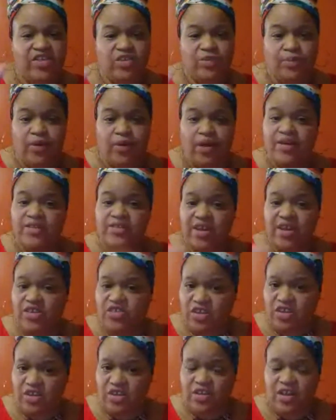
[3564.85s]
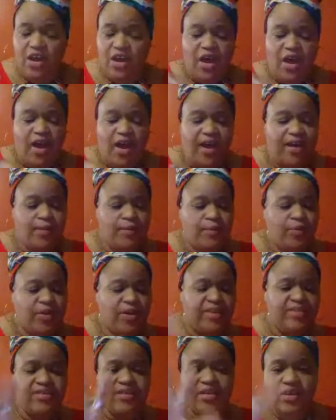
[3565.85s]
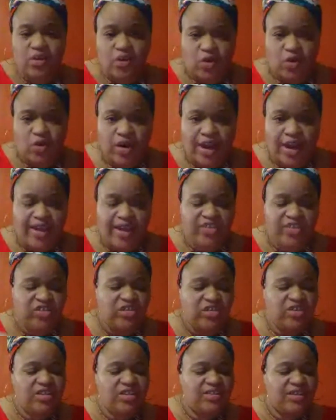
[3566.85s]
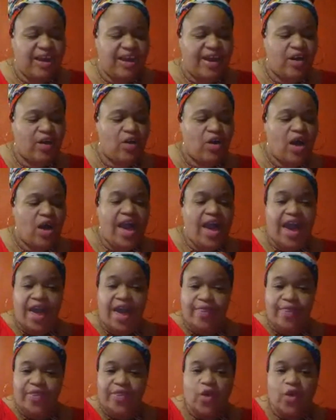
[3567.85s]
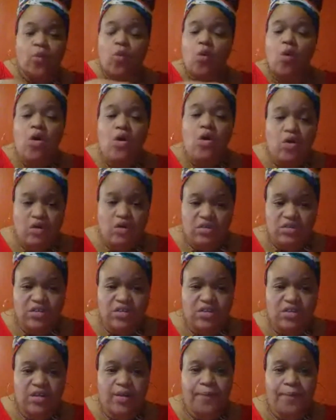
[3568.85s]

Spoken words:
the Bronze Age, and pre-exilic or ancient Israel and their walls